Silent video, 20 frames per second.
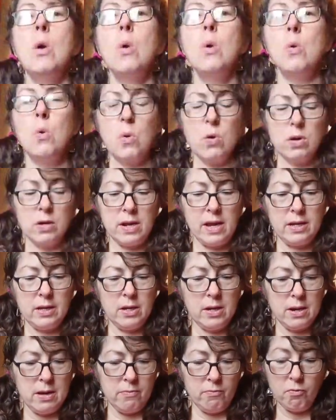or like
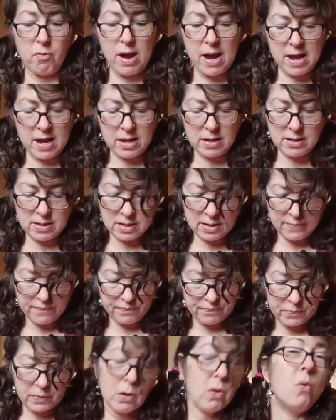a red,
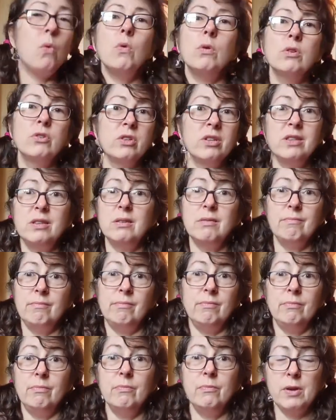or just
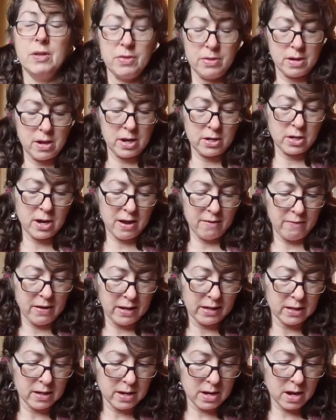with, I'd have
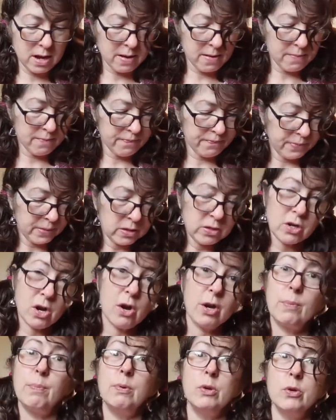like a
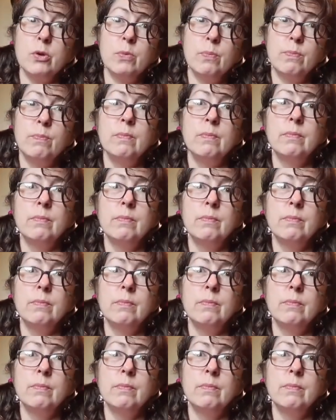dark blue